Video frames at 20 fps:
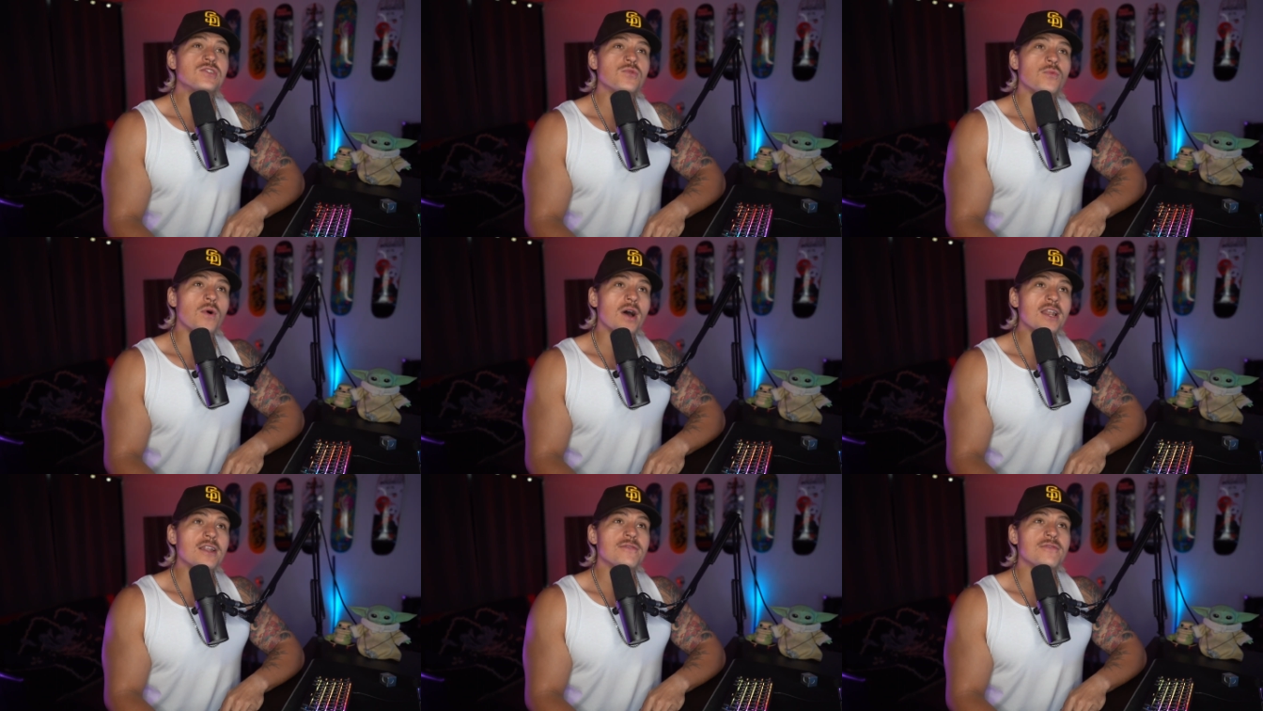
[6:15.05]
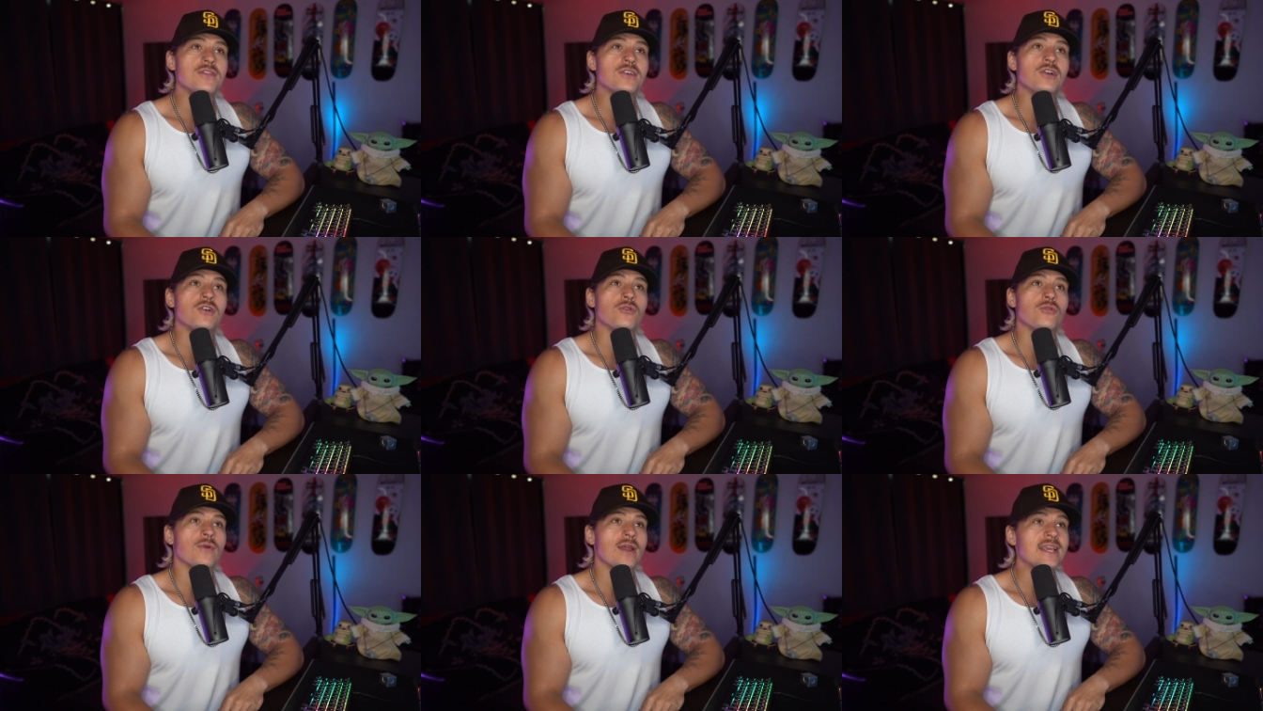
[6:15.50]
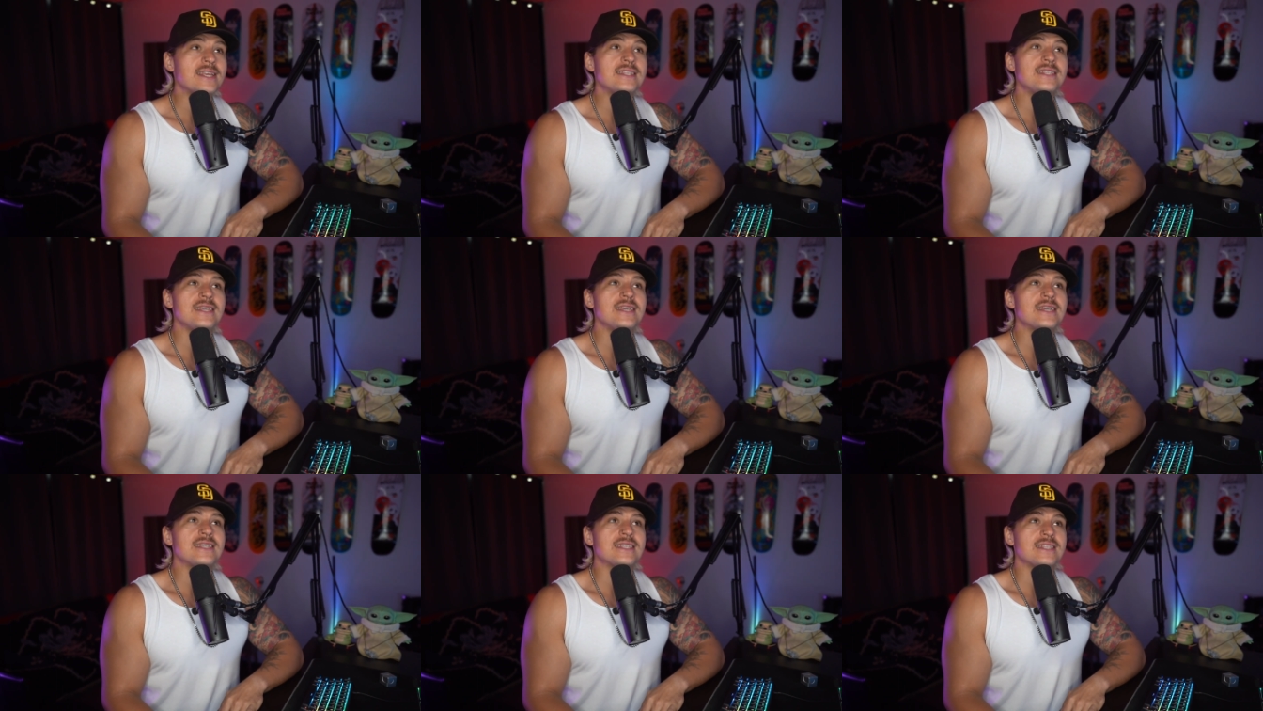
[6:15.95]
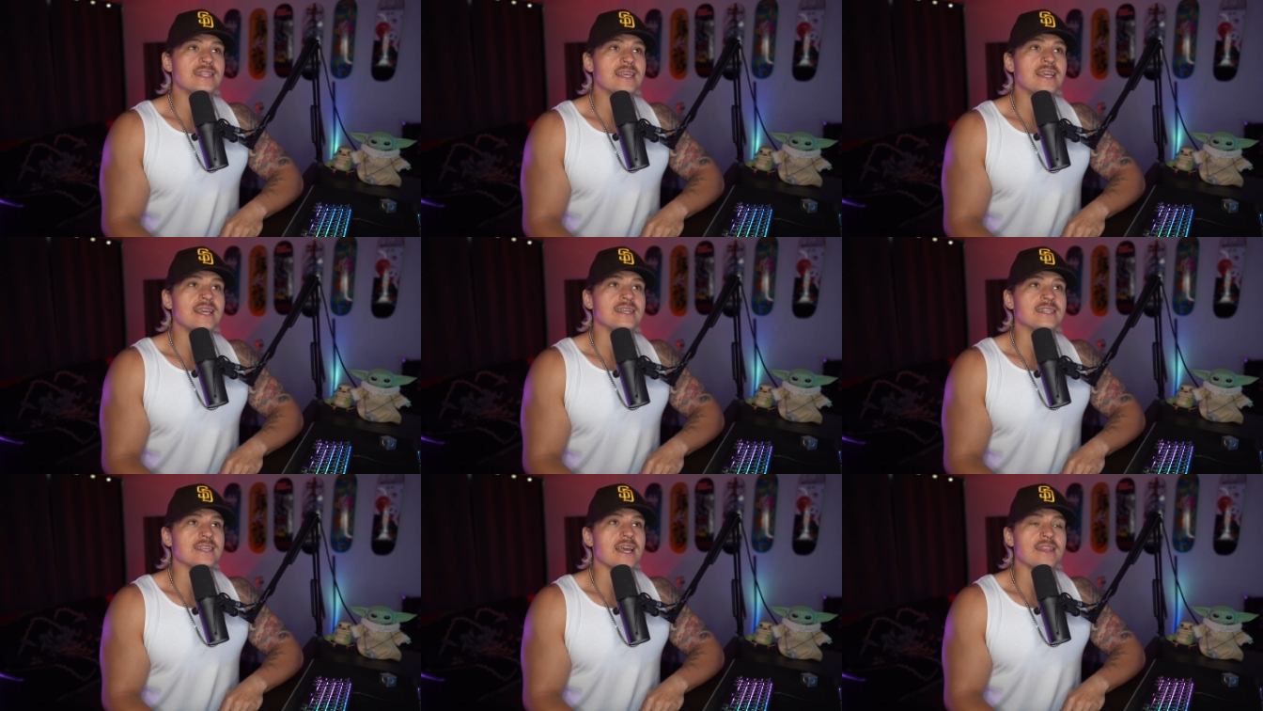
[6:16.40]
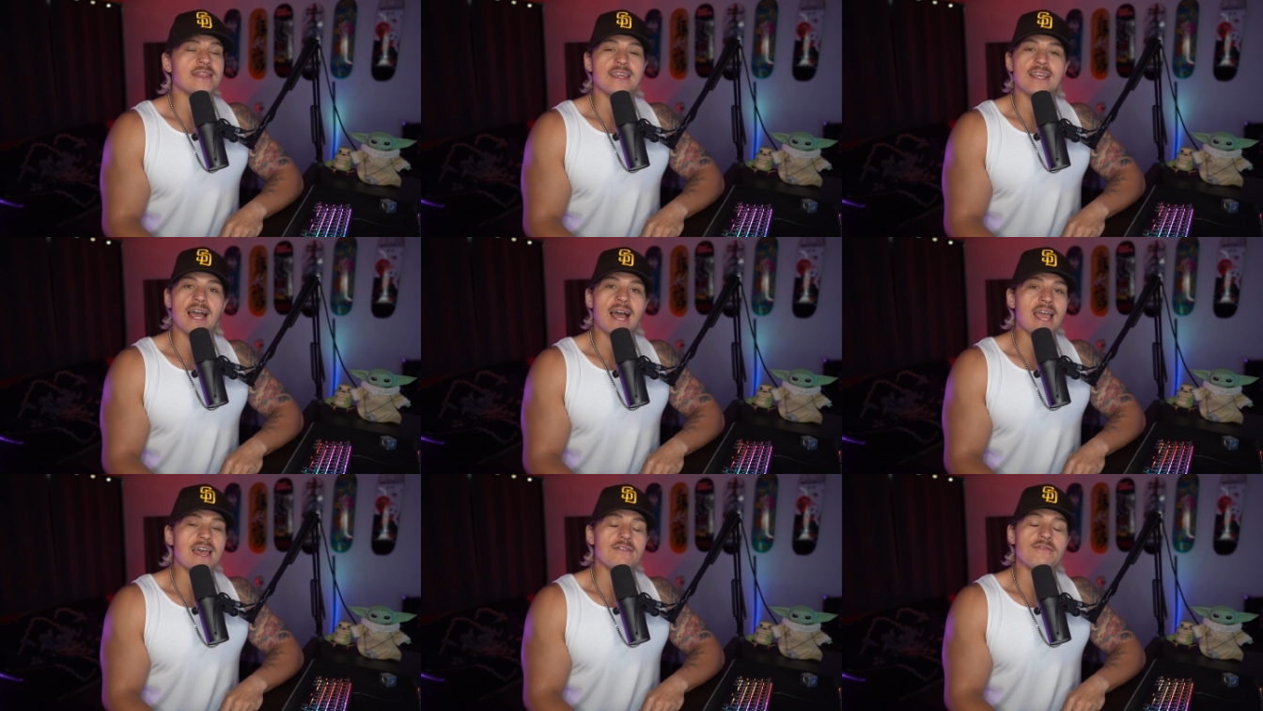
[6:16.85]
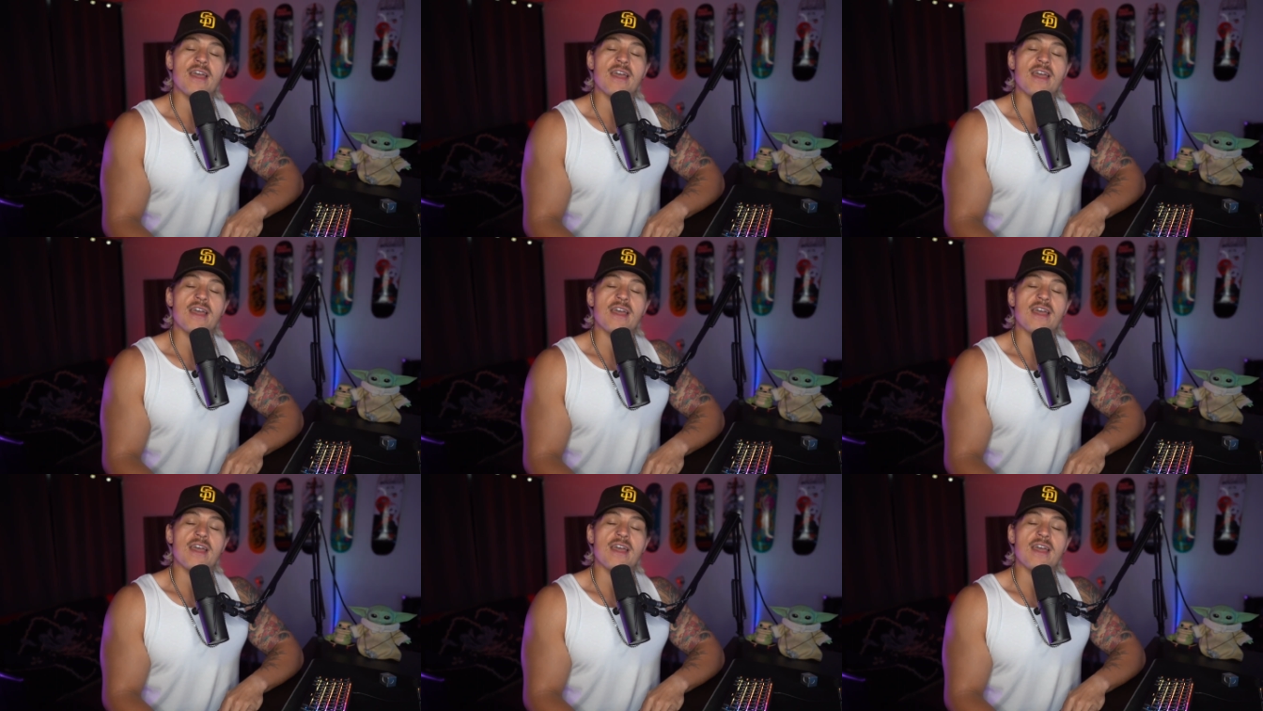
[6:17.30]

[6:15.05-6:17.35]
one of the craziest things I think I have